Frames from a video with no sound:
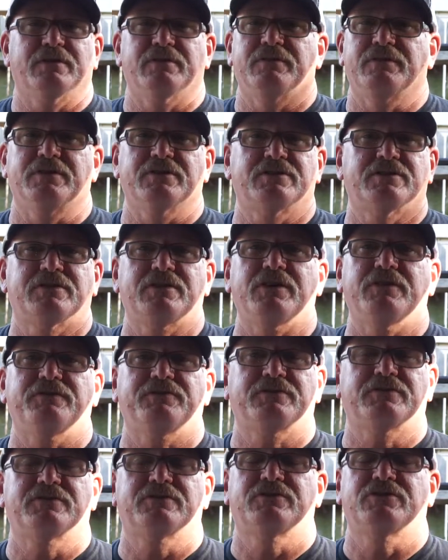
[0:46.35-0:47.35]
This
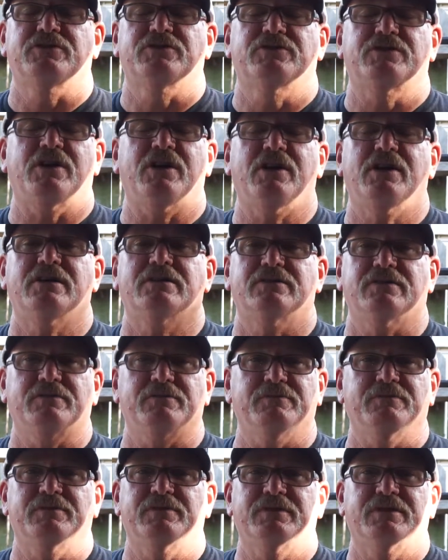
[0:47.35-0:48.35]
stuff's just
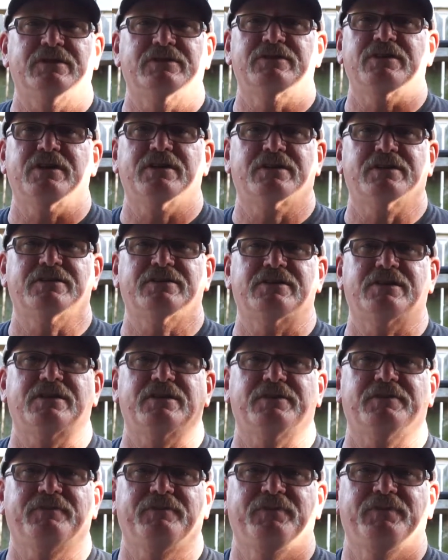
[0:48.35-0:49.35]
awesome. That's all I can
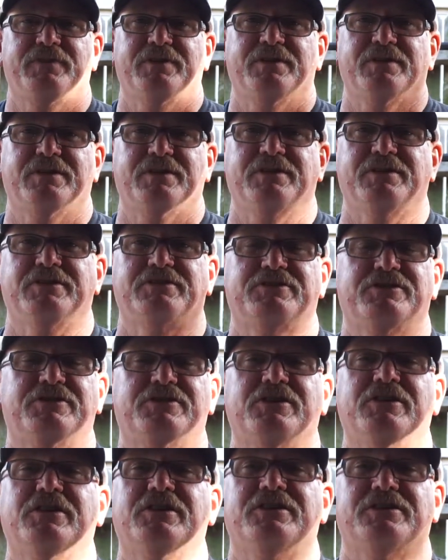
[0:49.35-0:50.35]
say. It's
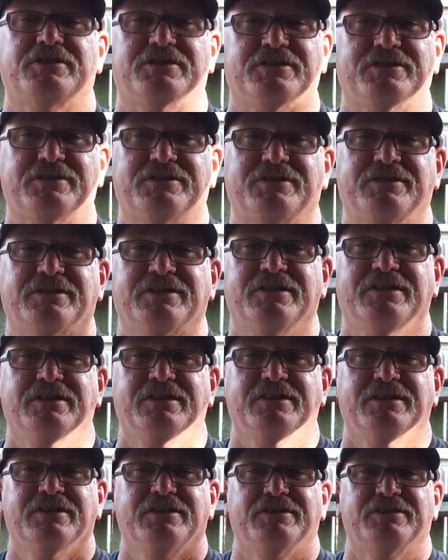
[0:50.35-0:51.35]
delicious.
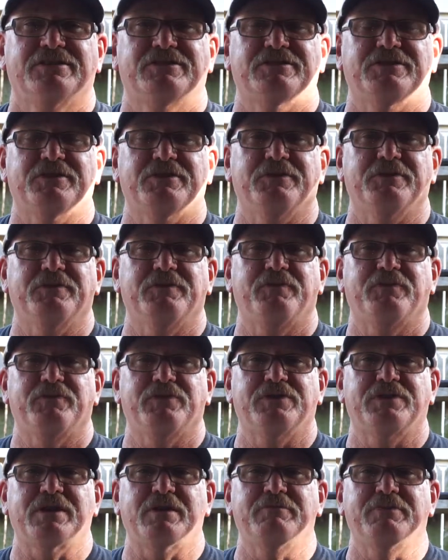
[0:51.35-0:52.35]
So
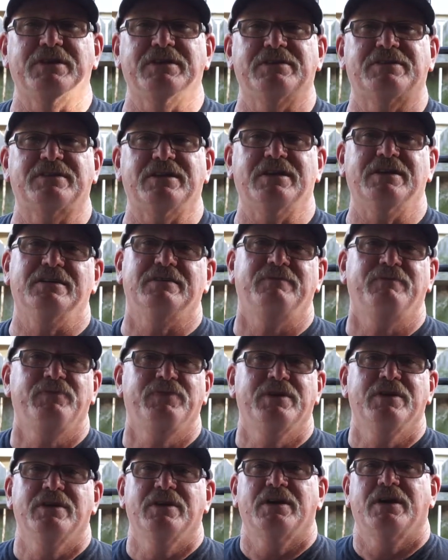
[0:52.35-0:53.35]
with that being said,
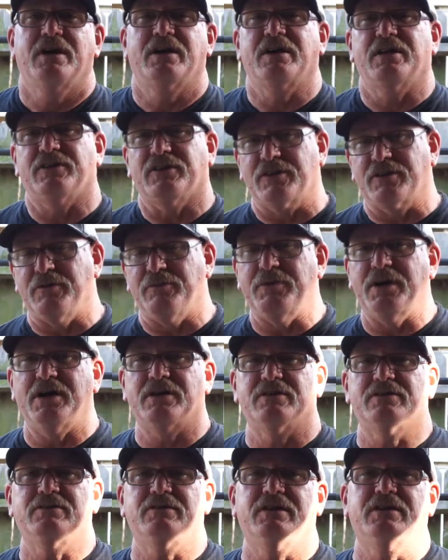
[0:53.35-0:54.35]
I got the
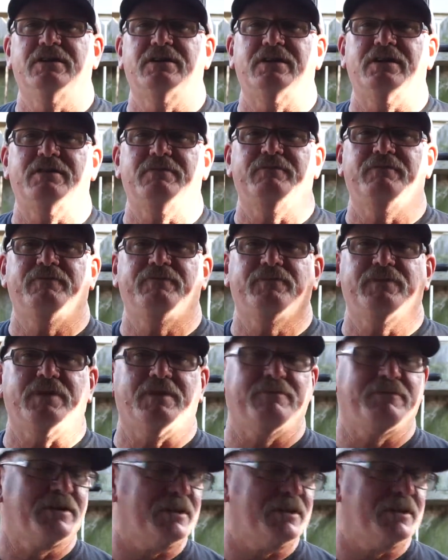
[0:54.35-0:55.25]
Kamado lit up. I'm